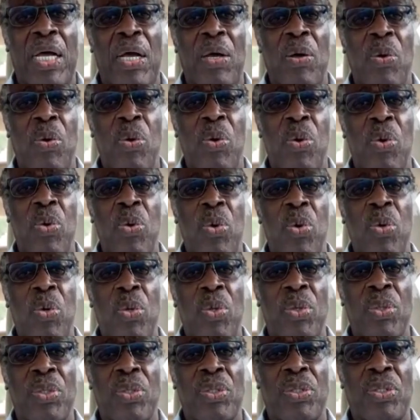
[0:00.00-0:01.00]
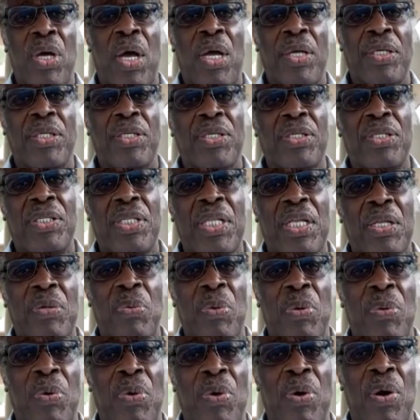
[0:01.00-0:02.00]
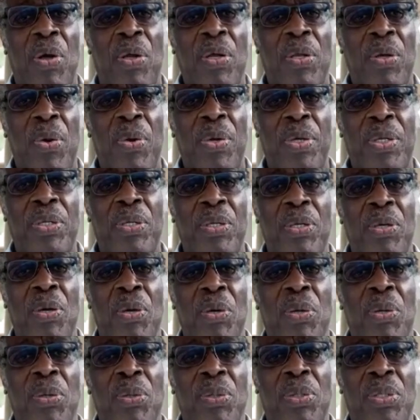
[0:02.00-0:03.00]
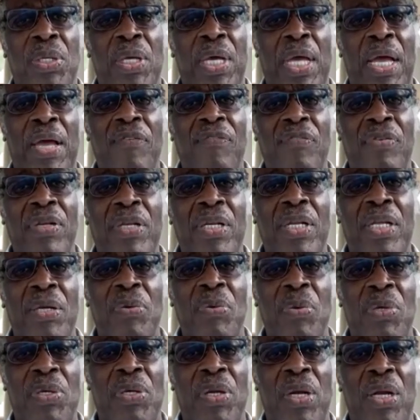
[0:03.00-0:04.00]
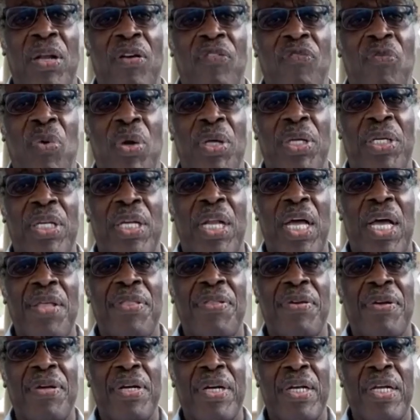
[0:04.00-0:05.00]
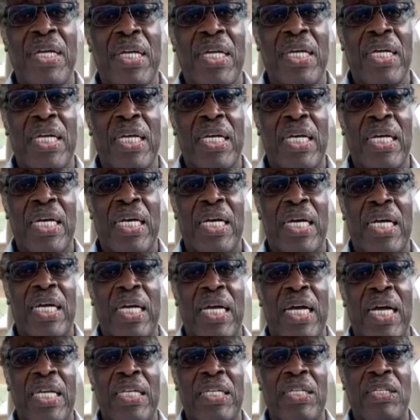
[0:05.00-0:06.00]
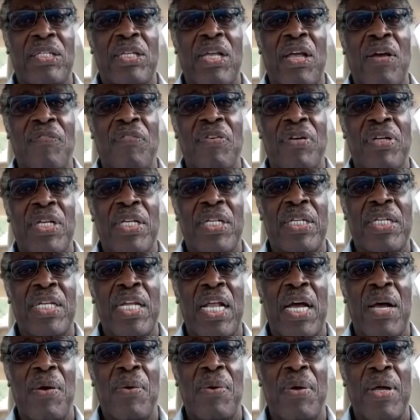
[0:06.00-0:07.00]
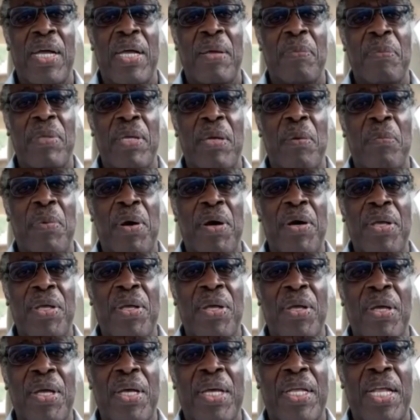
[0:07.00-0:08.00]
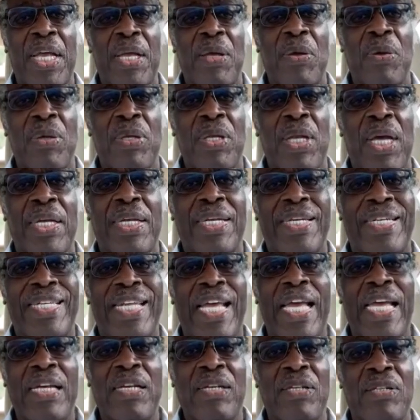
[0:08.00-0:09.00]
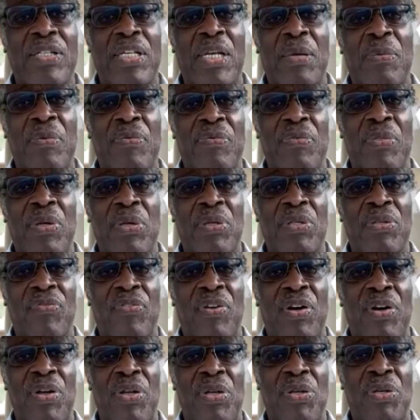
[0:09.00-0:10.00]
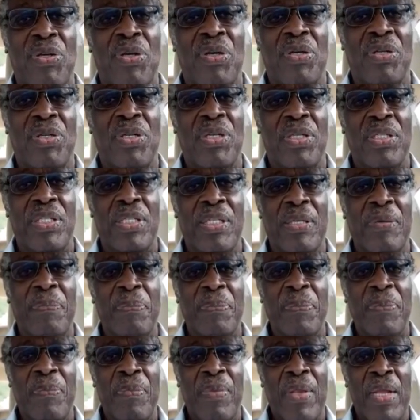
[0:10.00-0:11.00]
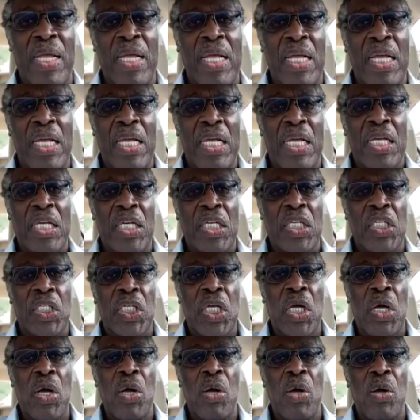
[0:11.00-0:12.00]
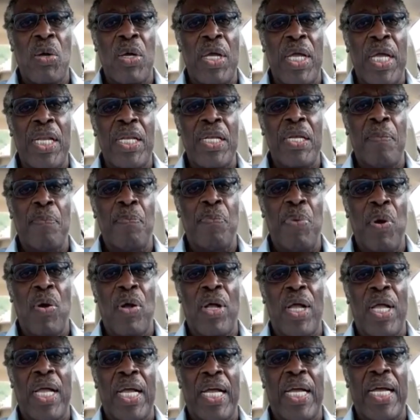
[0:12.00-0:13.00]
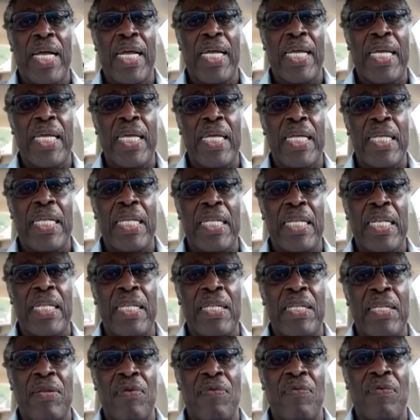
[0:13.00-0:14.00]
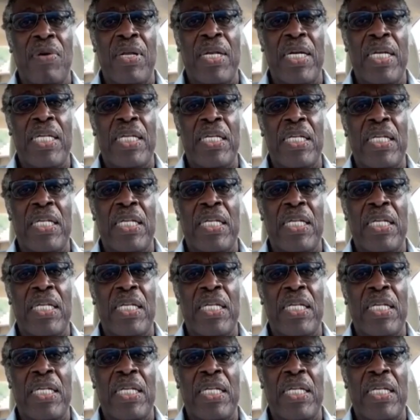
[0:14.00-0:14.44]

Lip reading: who taught us that we were all going to go to heaven and we should love one another, I discovered that now I'm in America and I could not attend some of those very churches. So in the book, I really